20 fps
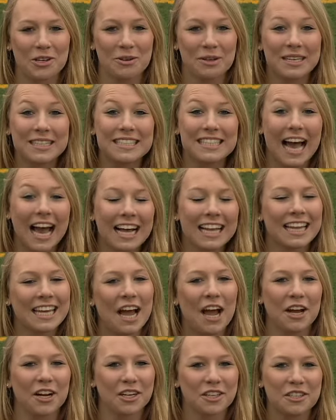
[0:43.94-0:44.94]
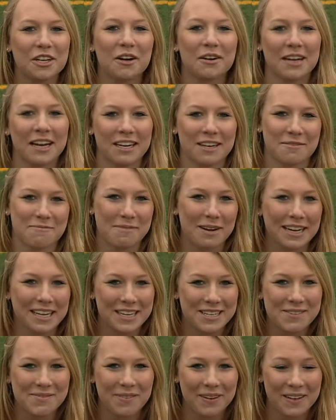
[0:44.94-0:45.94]
you exactly how your donated money
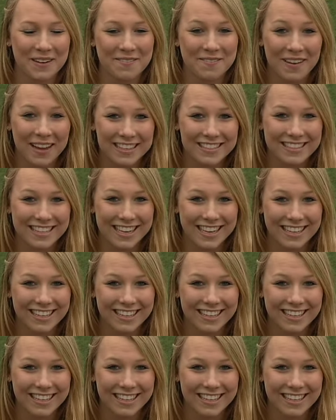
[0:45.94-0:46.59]
has been invested.